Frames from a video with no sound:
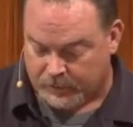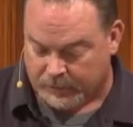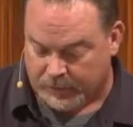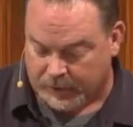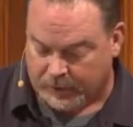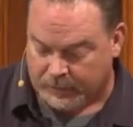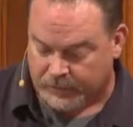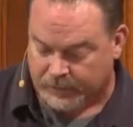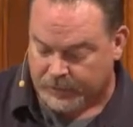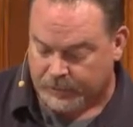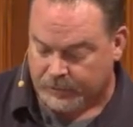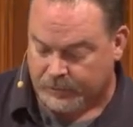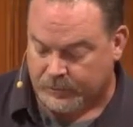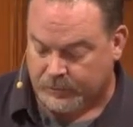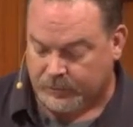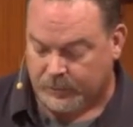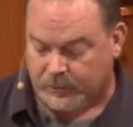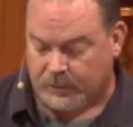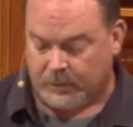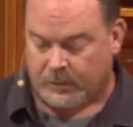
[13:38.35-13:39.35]
down to
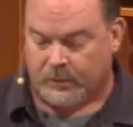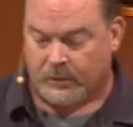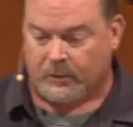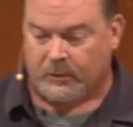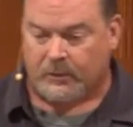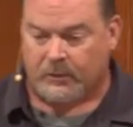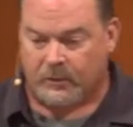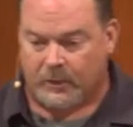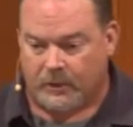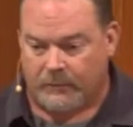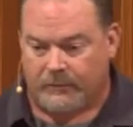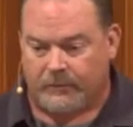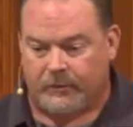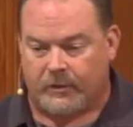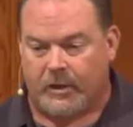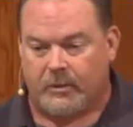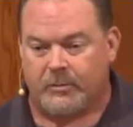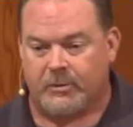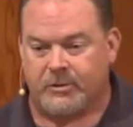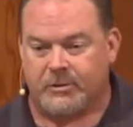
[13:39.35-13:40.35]
love your
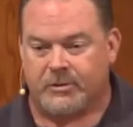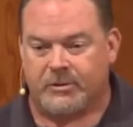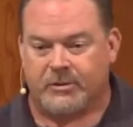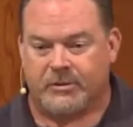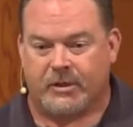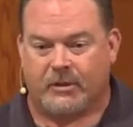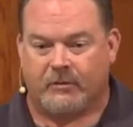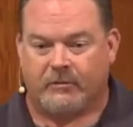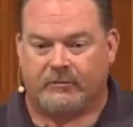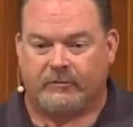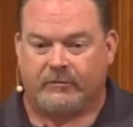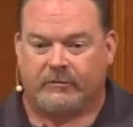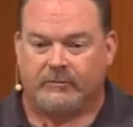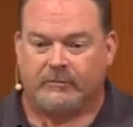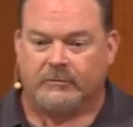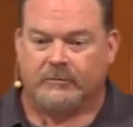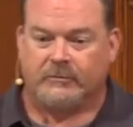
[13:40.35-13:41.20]
neighbor as yourself,